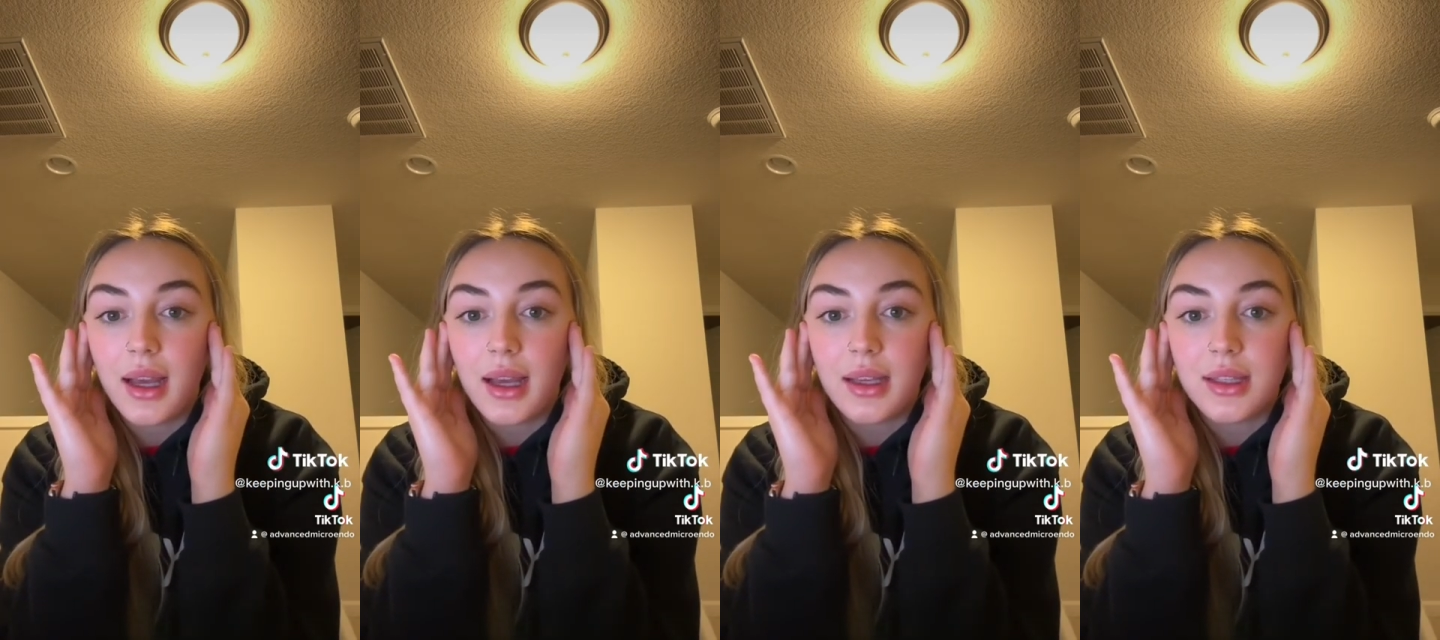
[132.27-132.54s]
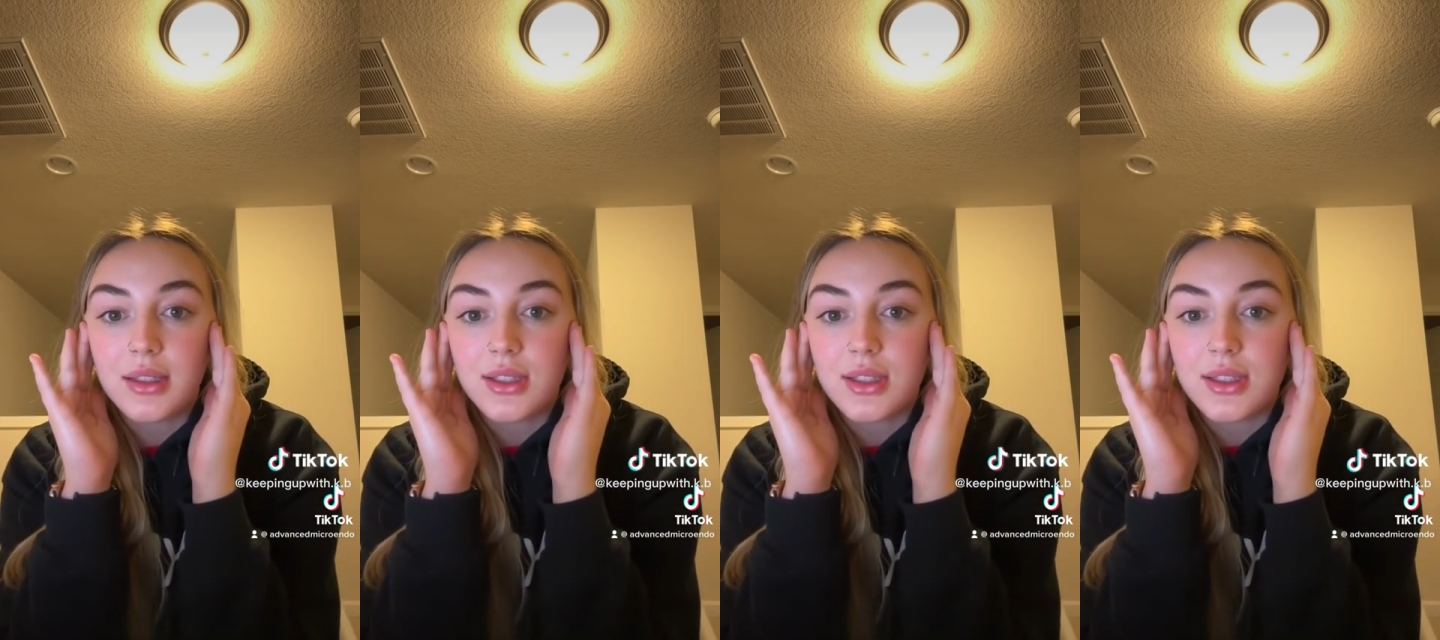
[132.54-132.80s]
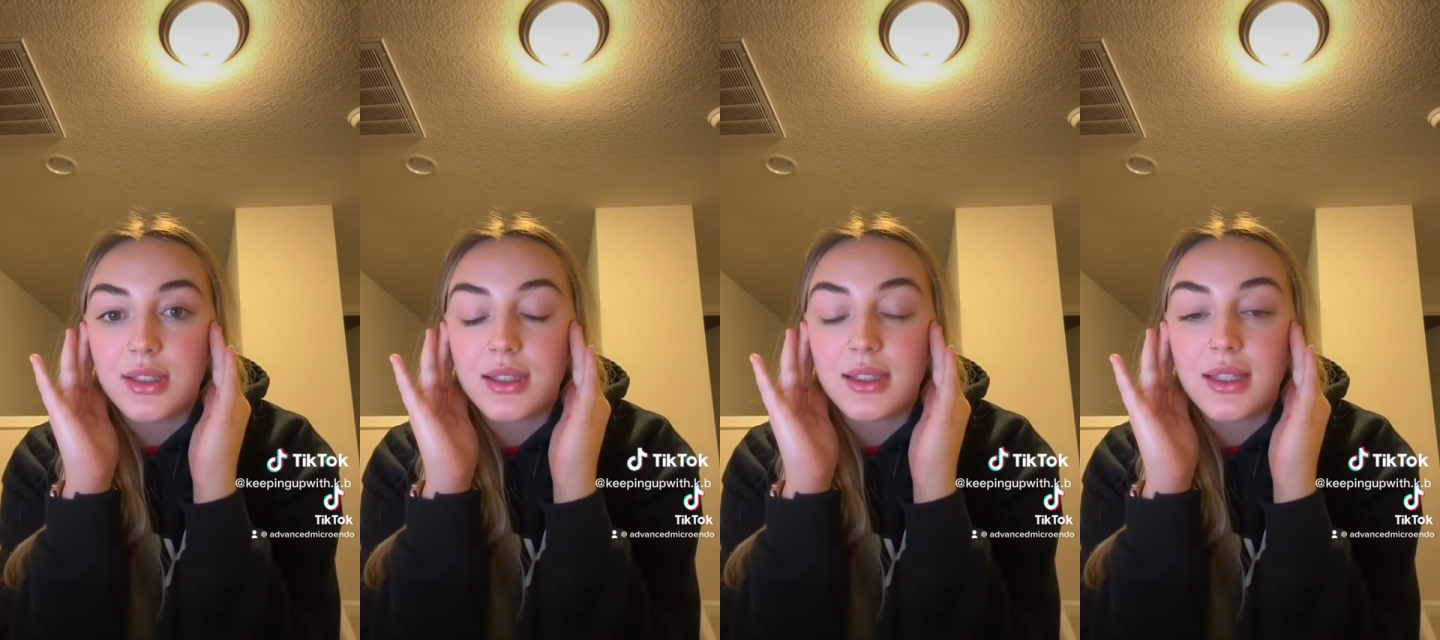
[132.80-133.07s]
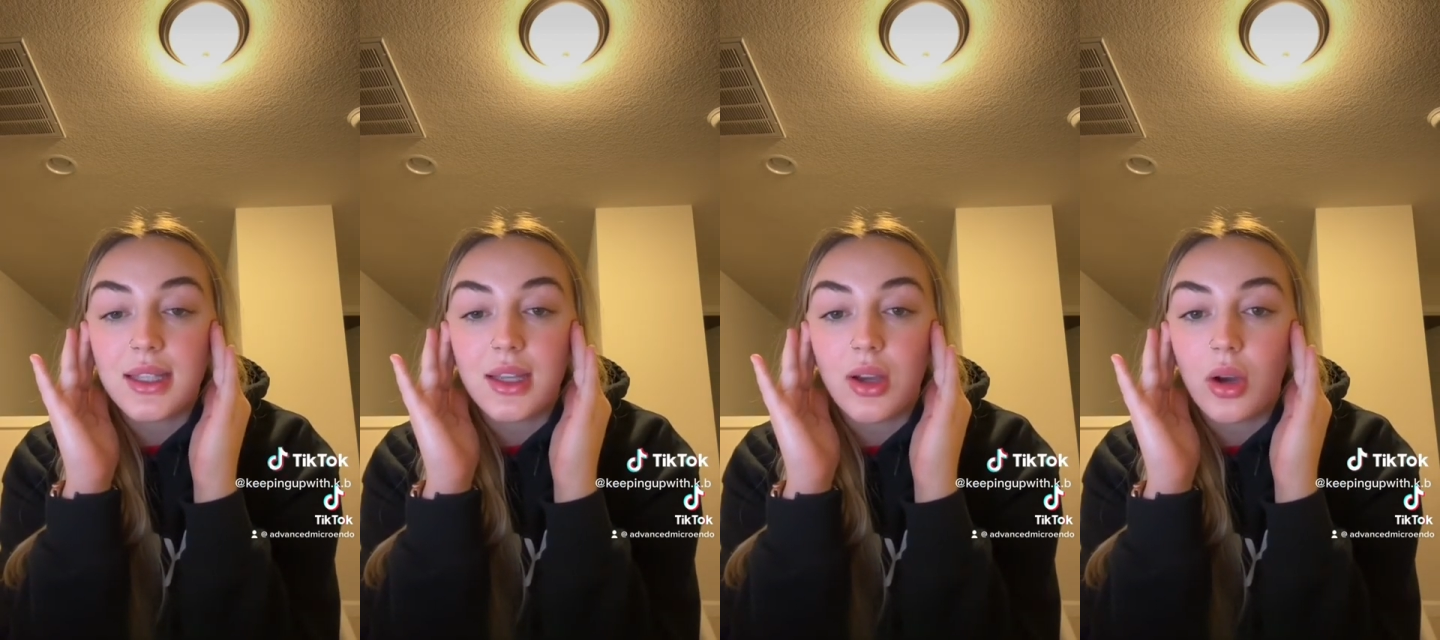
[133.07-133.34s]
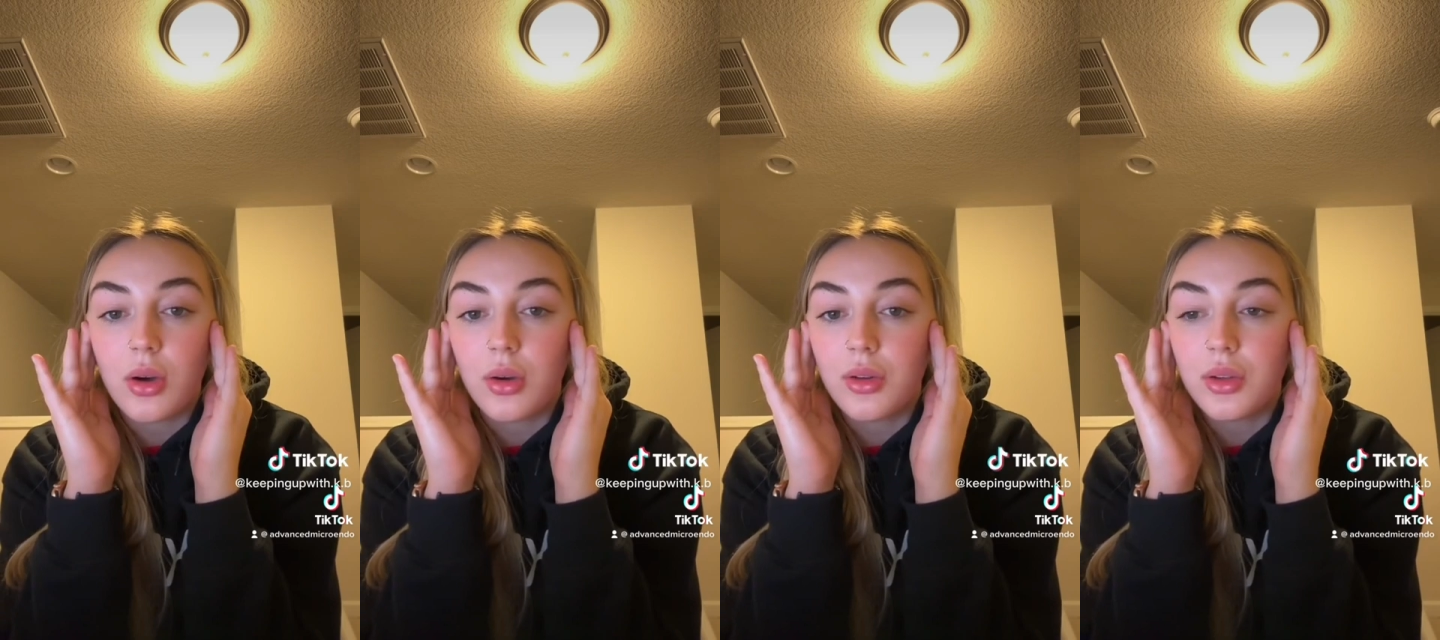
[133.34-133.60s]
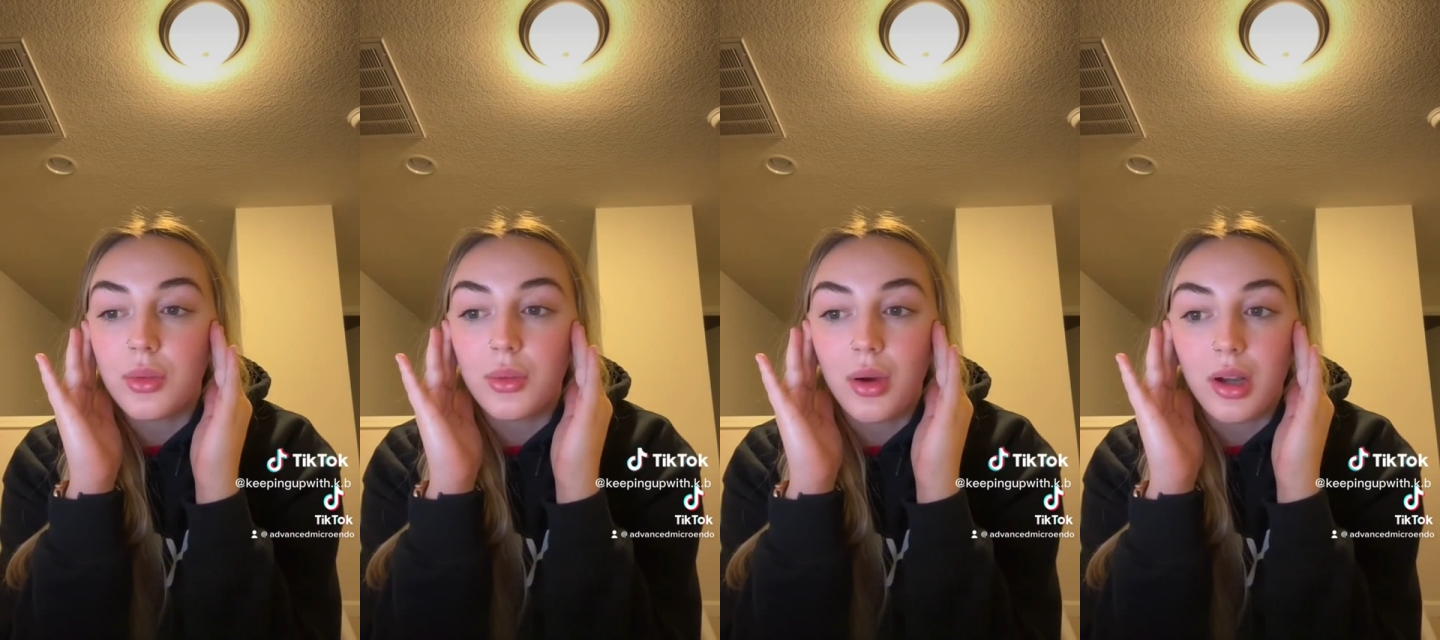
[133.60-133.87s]
I can just see all
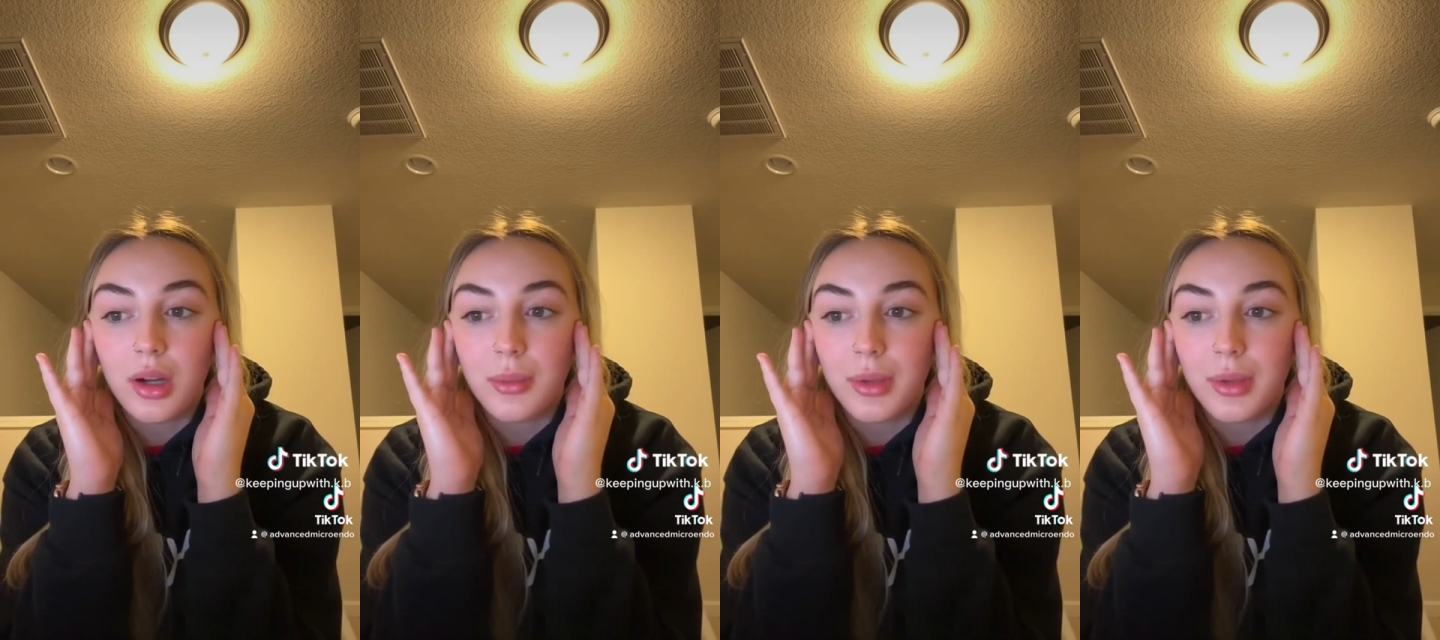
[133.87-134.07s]
the water